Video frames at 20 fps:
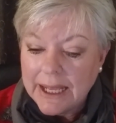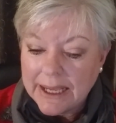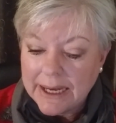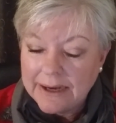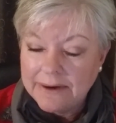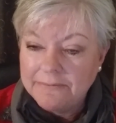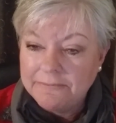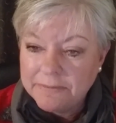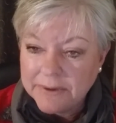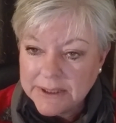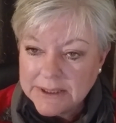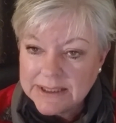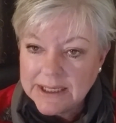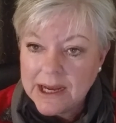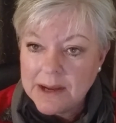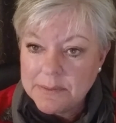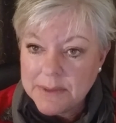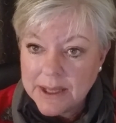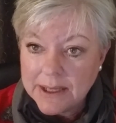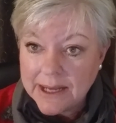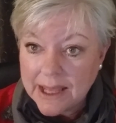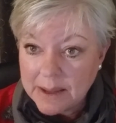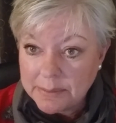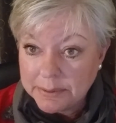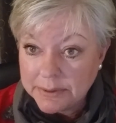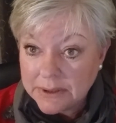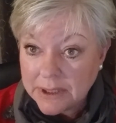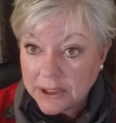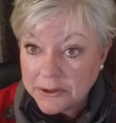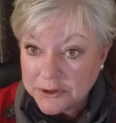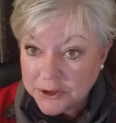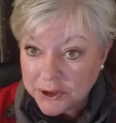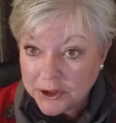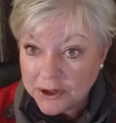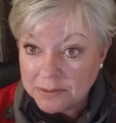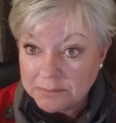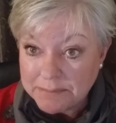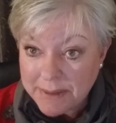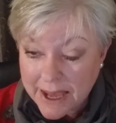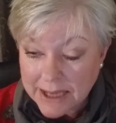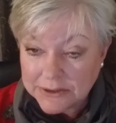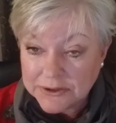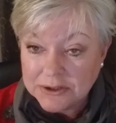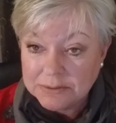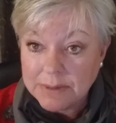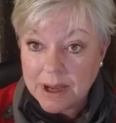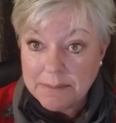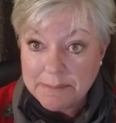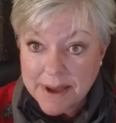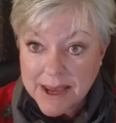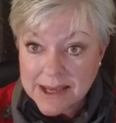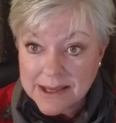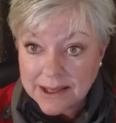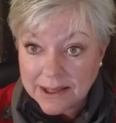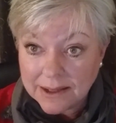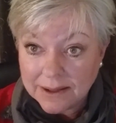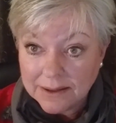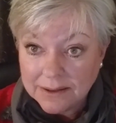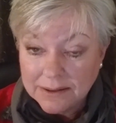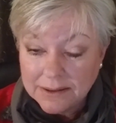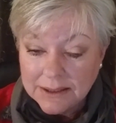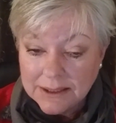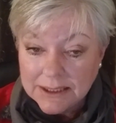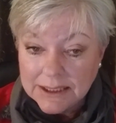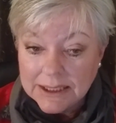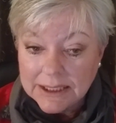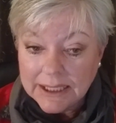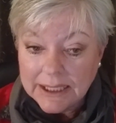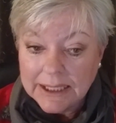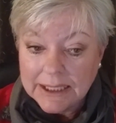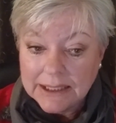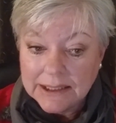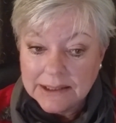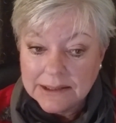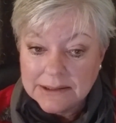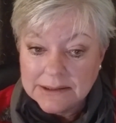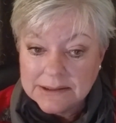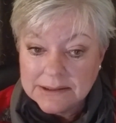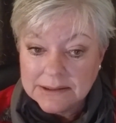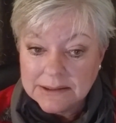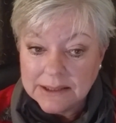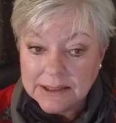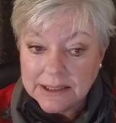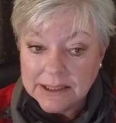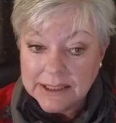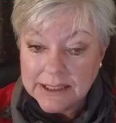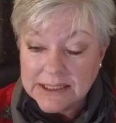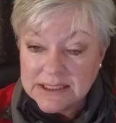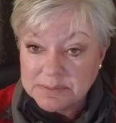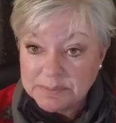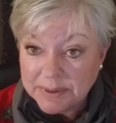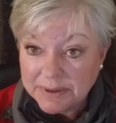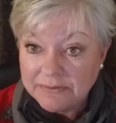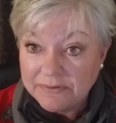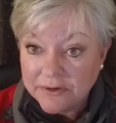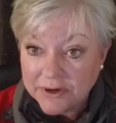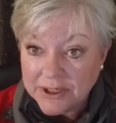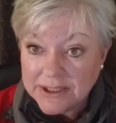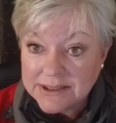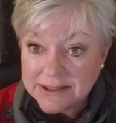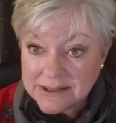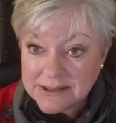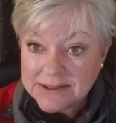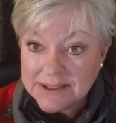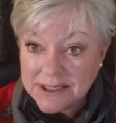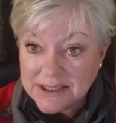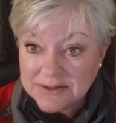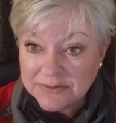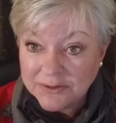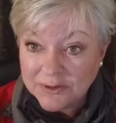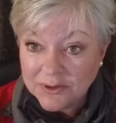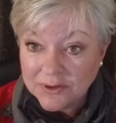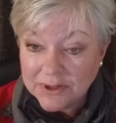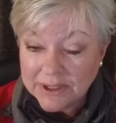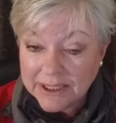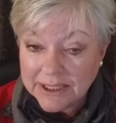Every time that happened, I turned back to my baking, and it's been very successful.